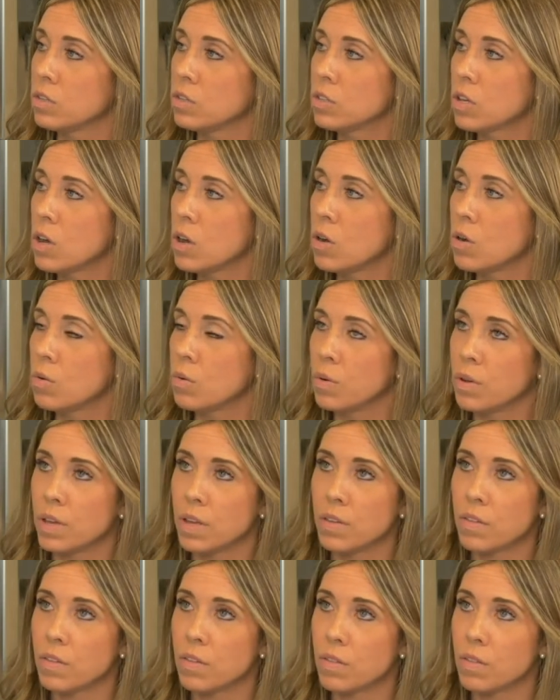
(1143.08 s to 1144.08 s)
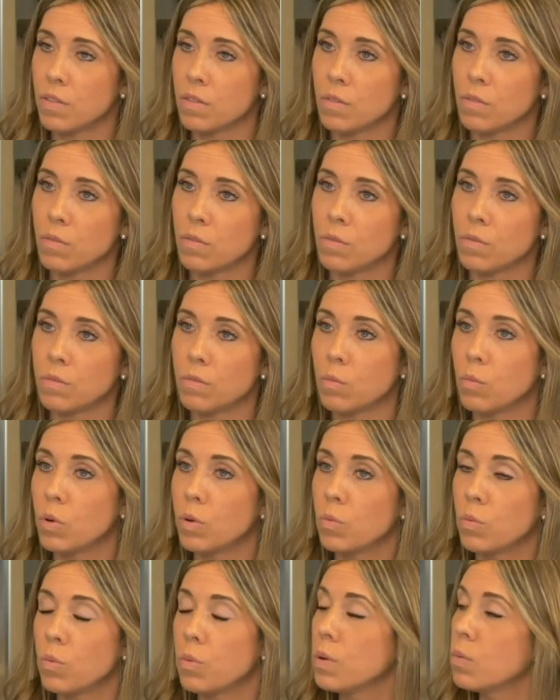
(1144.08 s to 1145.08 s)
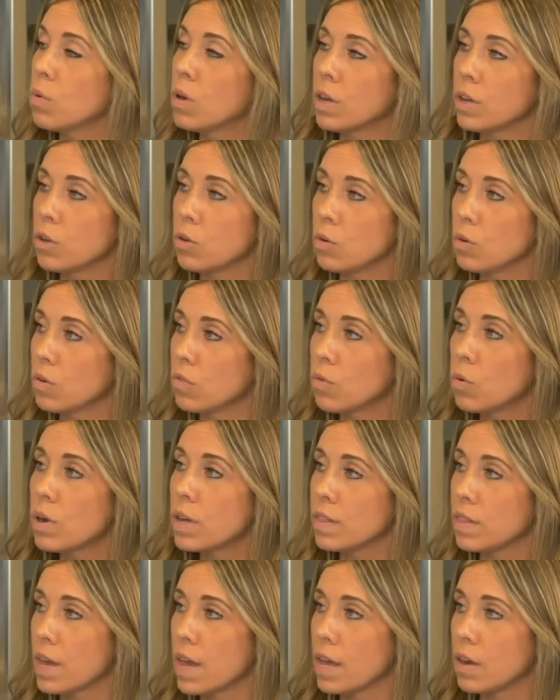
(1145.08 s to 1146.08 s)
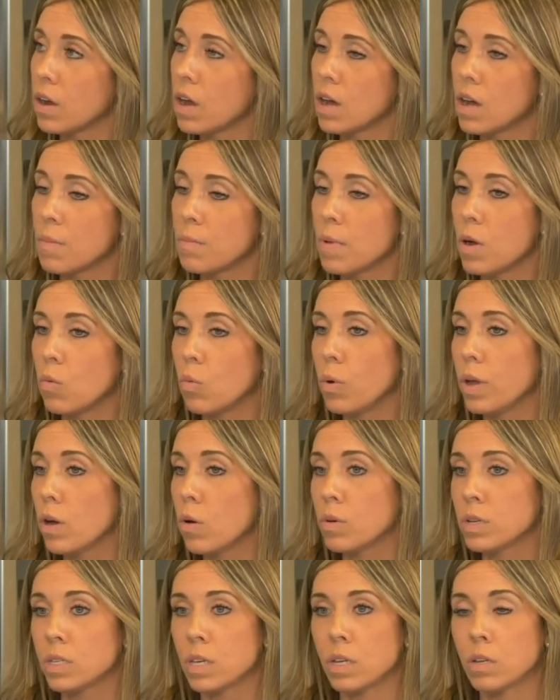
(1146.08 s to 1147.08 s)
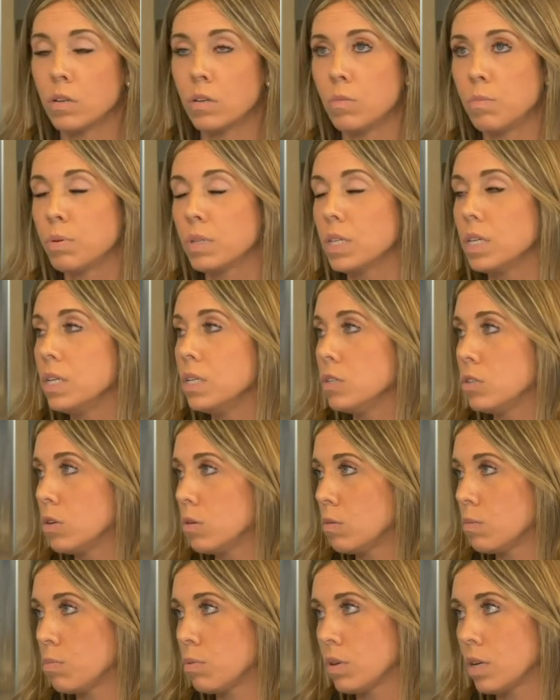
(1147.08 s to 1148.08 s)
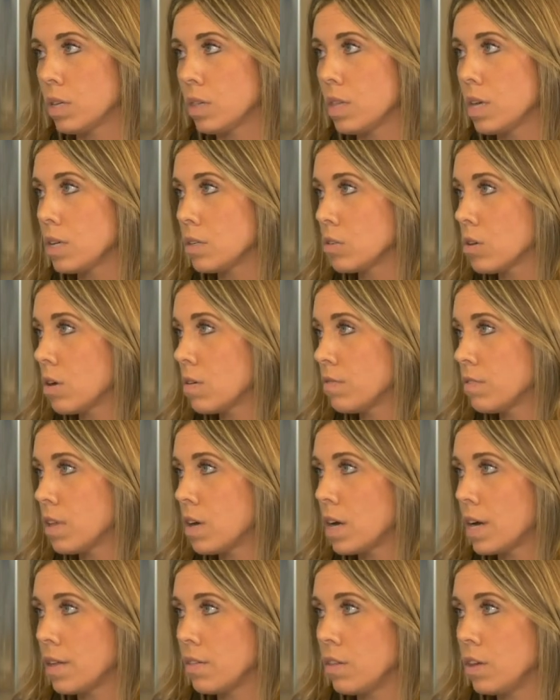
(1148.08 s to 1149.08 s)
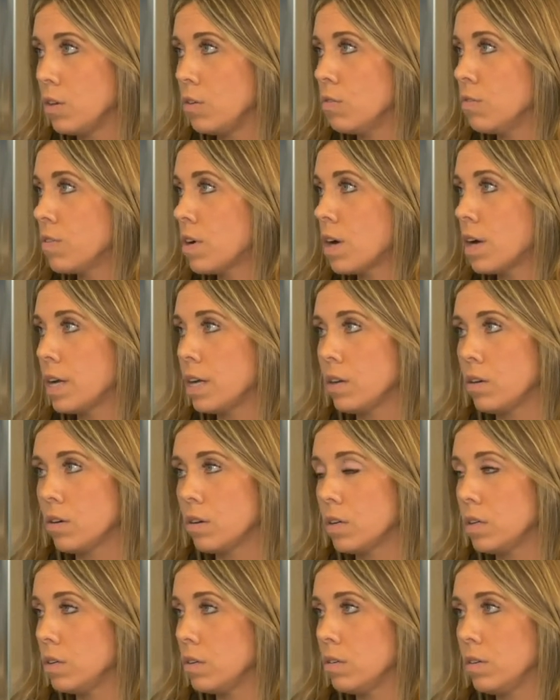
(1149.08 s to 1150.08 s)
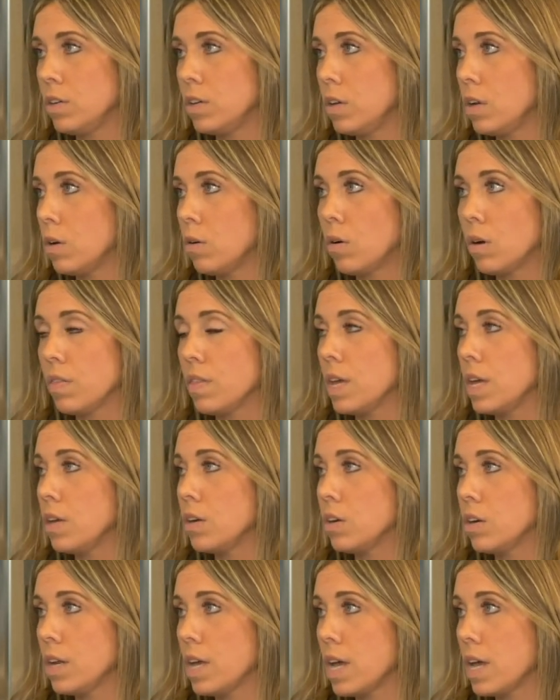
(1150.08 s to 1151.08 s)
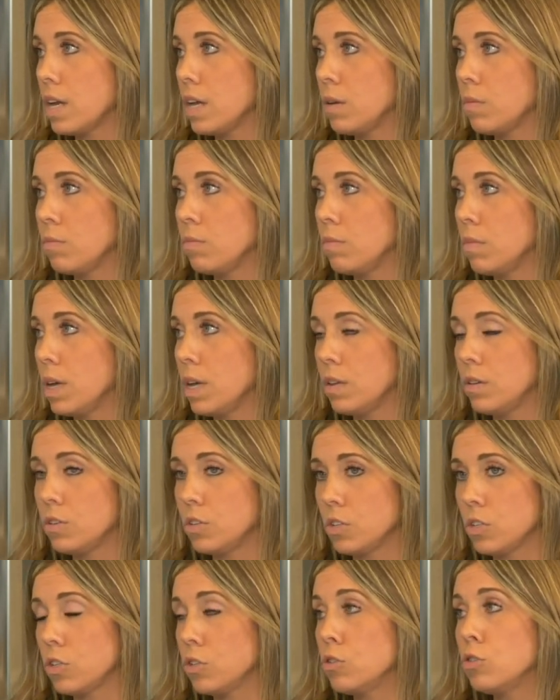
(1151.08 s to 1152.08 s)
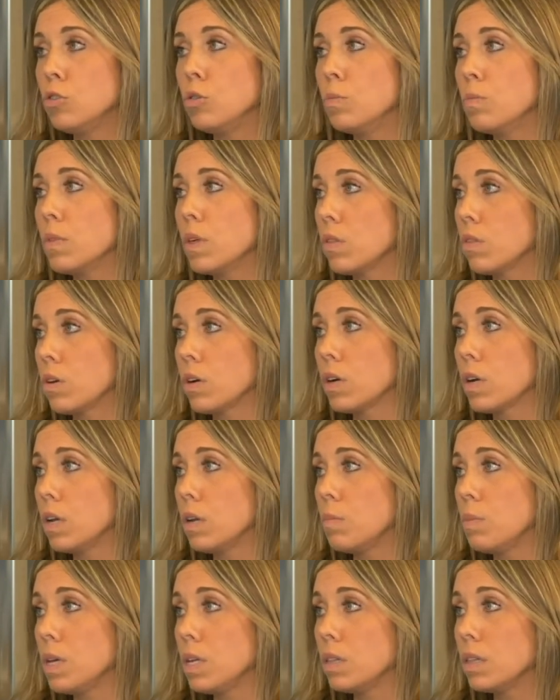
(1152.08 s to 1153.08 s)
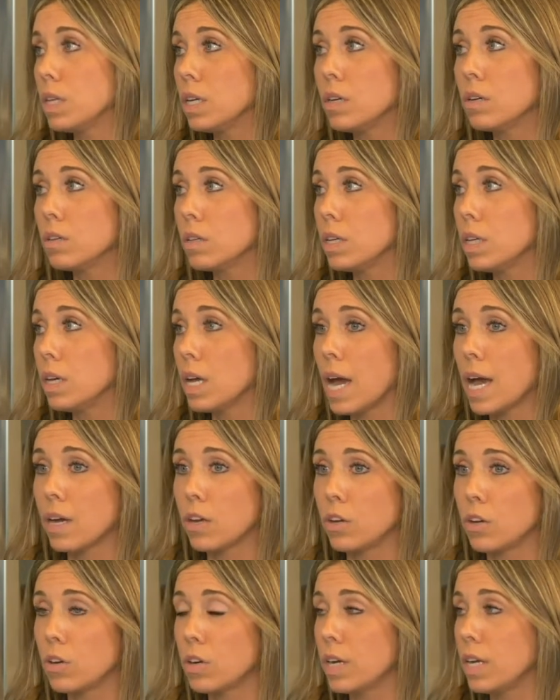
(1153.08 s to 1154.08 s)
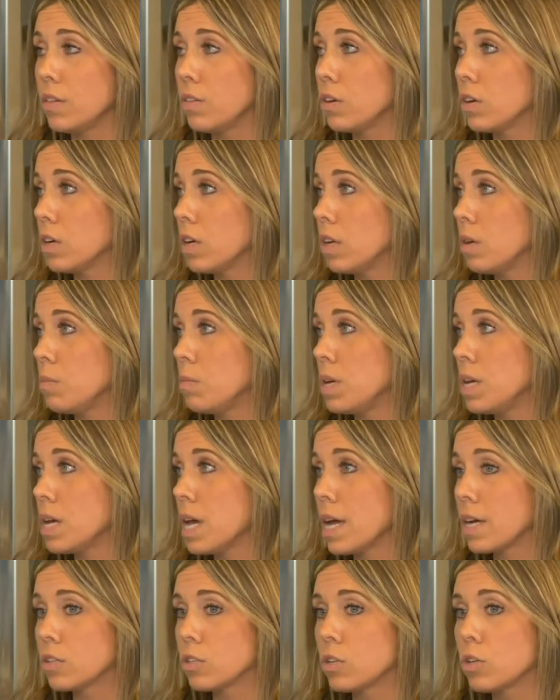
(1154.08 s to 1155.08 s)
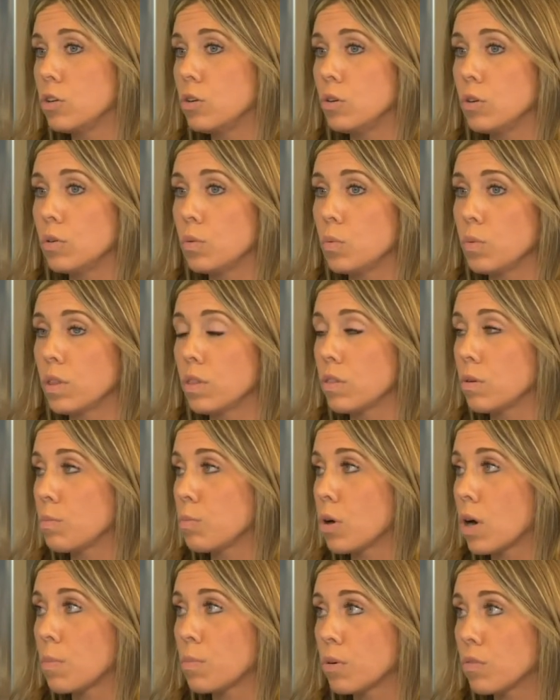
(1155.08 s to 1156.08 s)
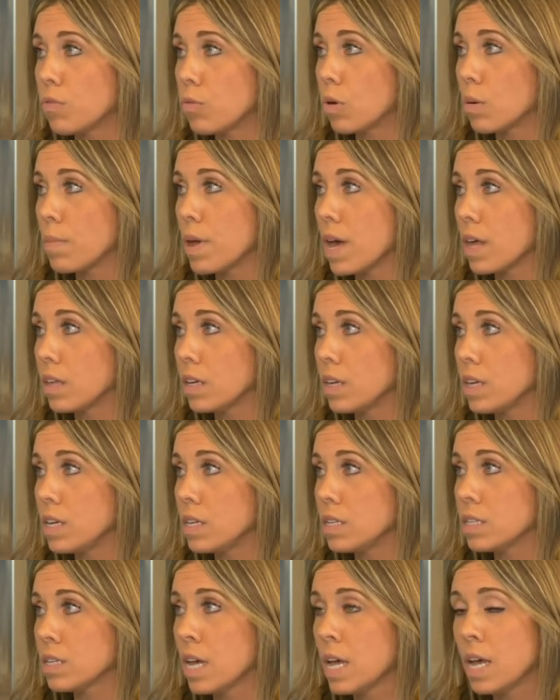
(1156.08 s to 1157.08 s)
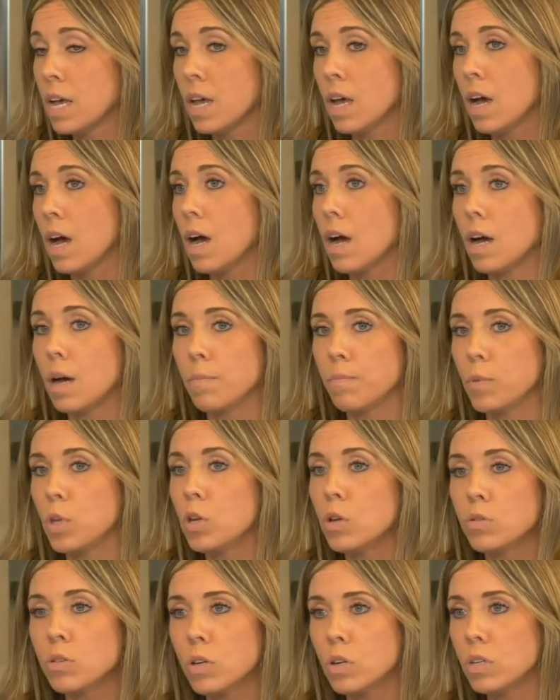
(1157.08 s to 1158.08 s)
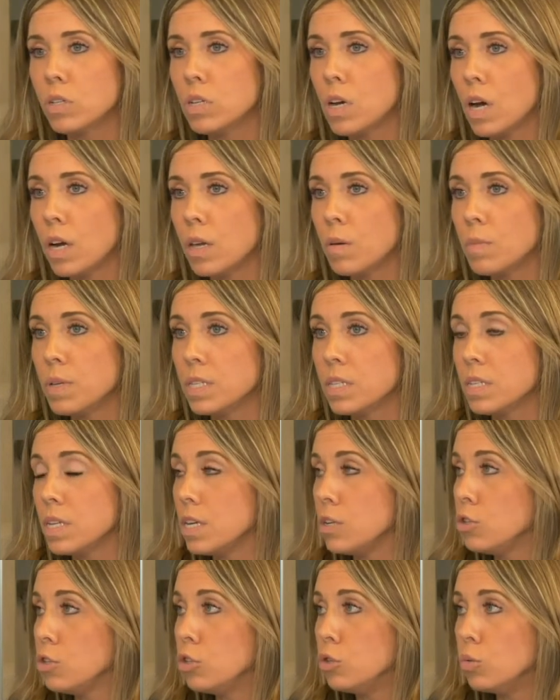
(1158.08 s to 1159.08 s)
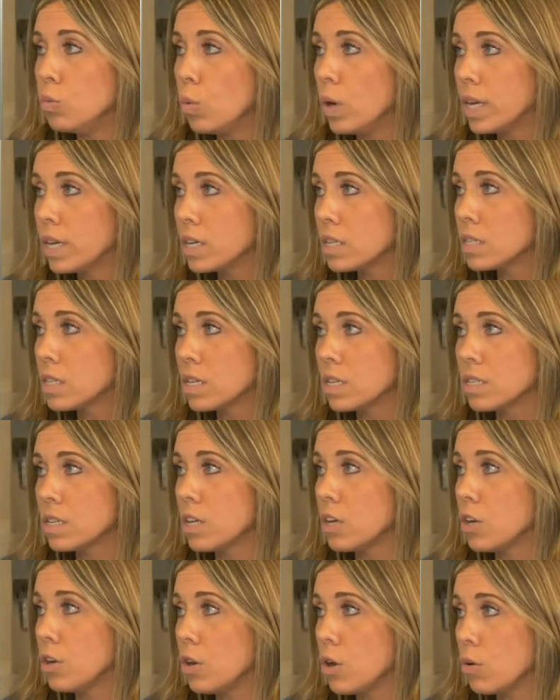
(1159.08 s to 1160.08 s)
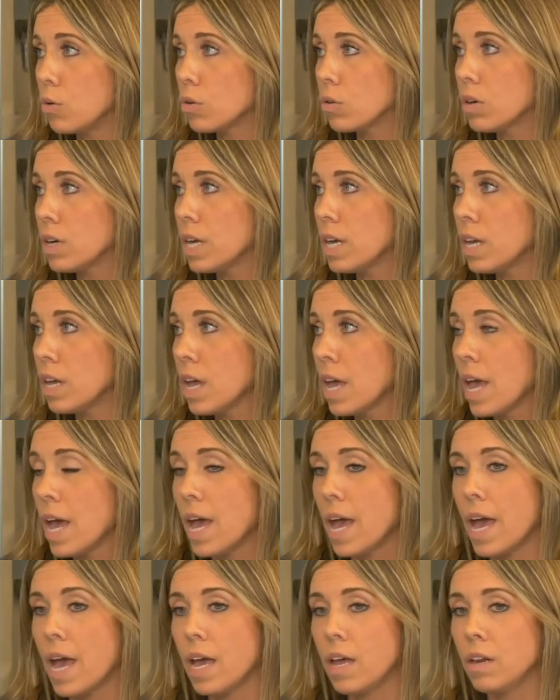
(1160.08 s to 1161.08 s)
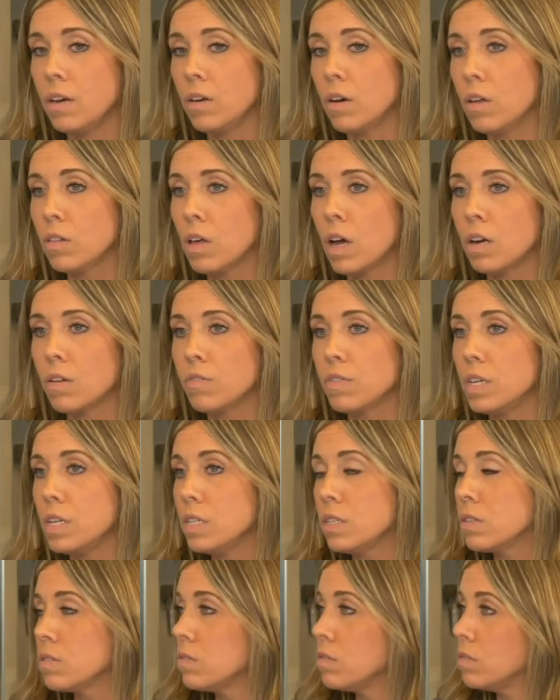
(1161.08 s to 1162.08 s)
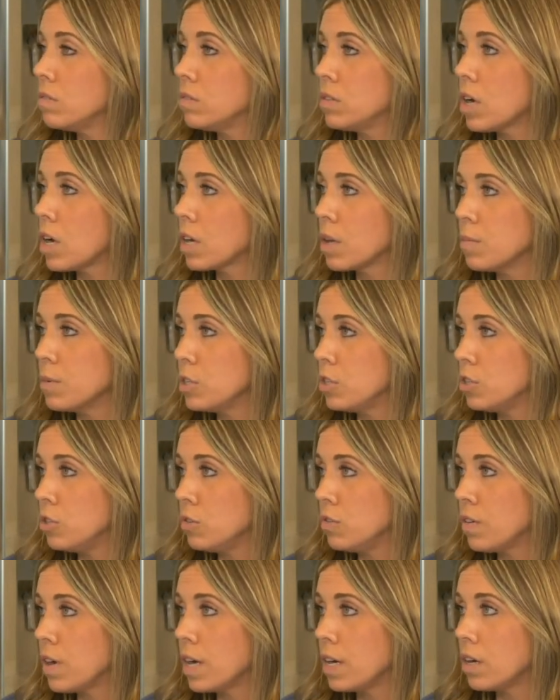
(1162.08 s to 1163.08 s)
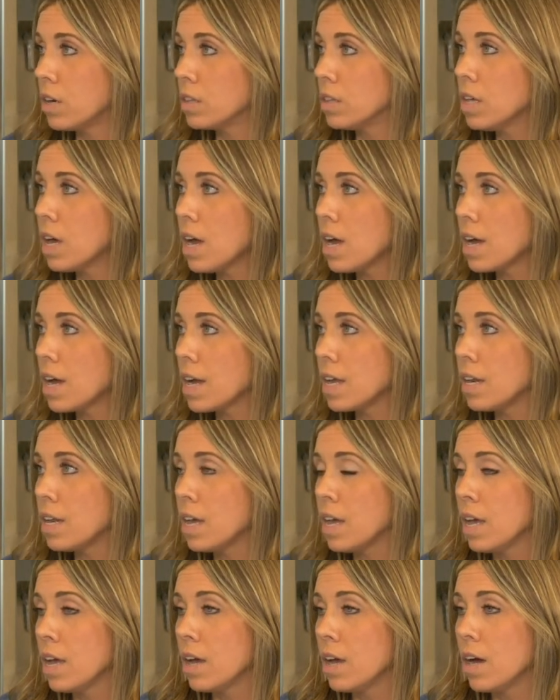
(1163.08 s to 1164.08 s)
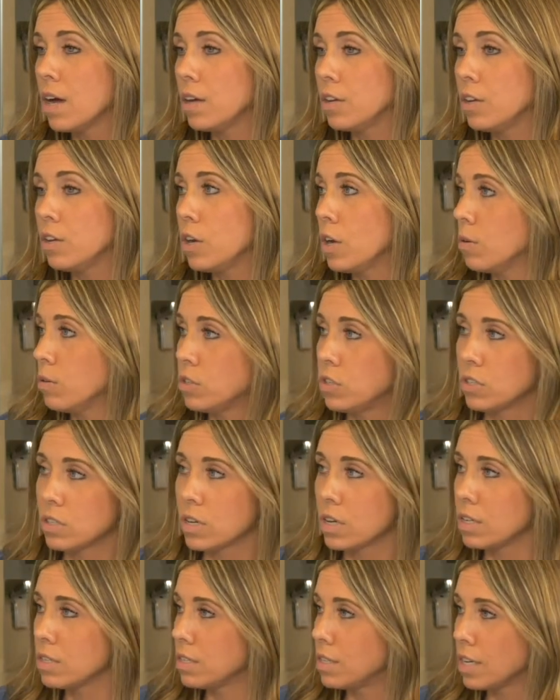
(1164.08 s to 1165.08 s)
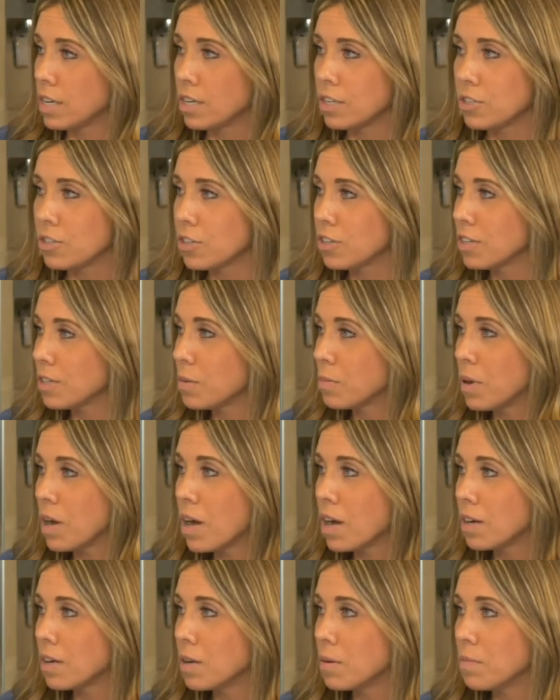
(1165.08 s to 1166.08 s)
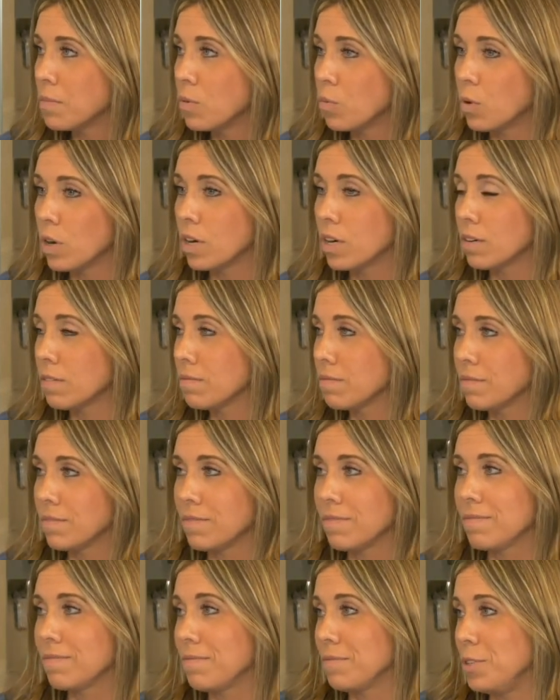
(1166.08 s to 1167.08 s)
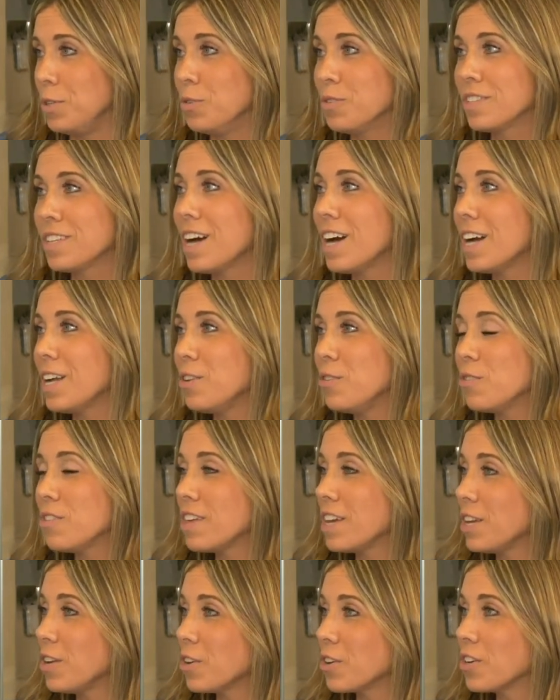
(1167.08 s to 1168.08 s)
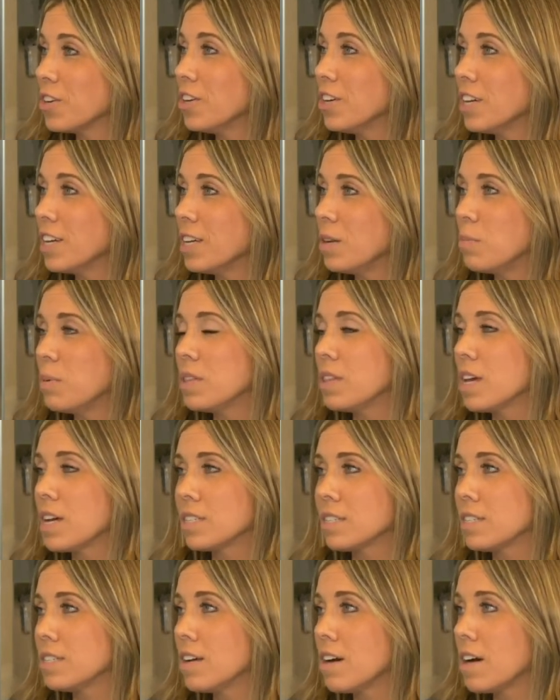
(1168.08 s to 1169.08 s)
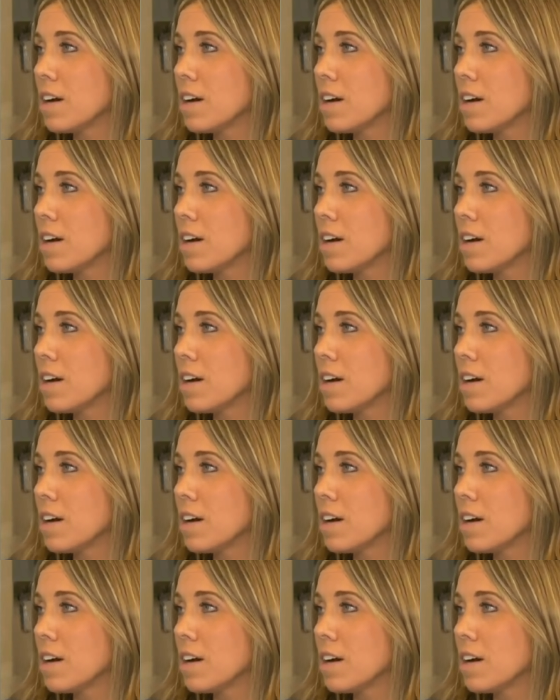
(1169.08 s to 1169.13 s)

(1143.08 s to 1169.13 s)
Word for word: So. It, we, we want you to avoid that. Um, we always say please don't print things offline that you mm-hmm. find on you know on the internet and and just assume that they're going to be legally accurate they're going to be executed with the proper formalities right. um, you know certain documents need two witnesses and a notary and a lot of these documents you find online, uh, you know, it just got a signature at the bottom where yeah you sign, you think you're good, yeah. but that's